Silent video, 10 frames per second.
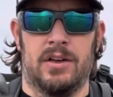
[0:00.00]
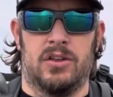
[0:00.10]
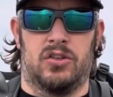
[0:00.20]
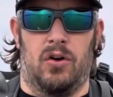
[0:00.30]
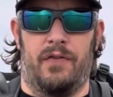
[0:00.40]

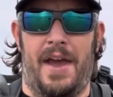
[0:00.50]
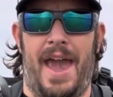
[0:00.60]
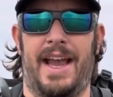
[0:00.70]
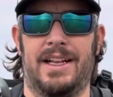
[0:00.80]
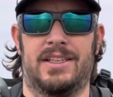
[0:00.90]
sort of
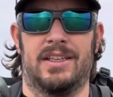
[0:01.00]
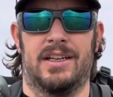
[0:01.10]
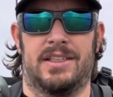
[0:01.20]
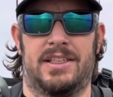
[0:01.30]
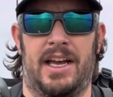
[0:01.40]
8
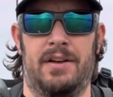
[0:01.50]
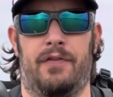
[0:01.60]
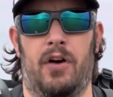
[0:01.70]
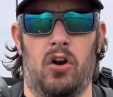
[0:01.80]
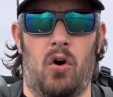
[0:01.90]
to 10
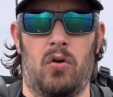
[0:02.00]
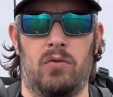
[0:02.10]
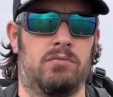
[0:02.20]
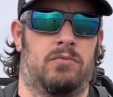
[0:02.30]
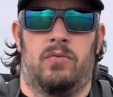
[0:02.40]
foot
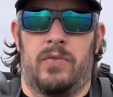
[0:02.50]
long,